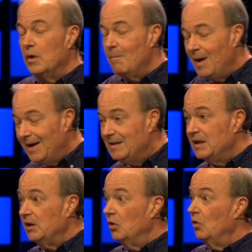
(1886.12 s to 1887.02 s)

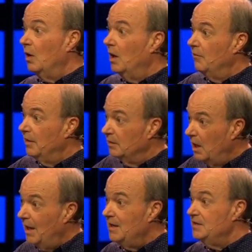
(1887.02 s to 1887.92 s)
reminding you of the
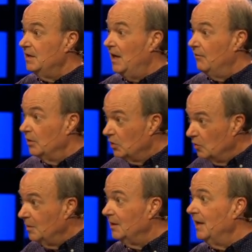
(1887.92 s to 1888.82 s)
lies that have
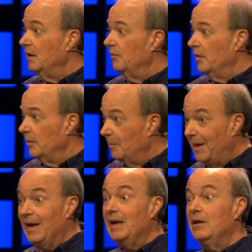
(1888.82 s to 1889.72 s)
accumulated from the
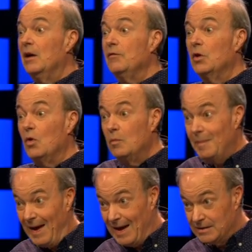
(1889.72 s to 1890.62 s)
pain of your
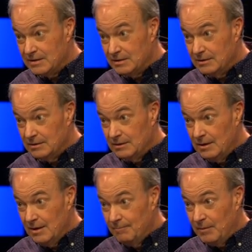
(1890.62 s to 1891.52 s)
own past.
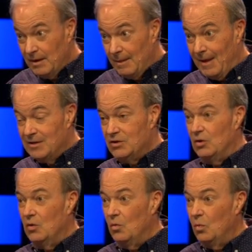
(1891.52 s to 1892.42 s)
And
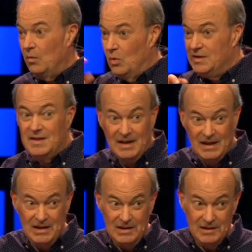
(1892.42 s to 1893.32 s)
so what's the
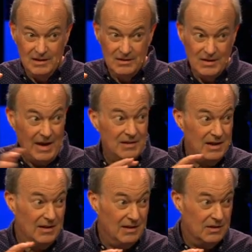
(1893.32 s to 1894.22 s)
key to
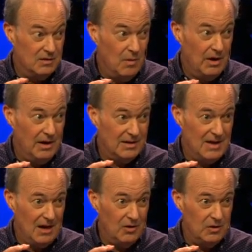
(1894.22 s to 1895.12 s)
ending the demonic
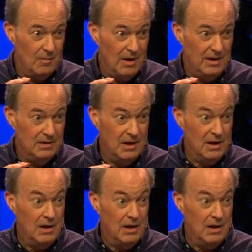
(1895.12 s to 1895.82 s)
attack on your mind?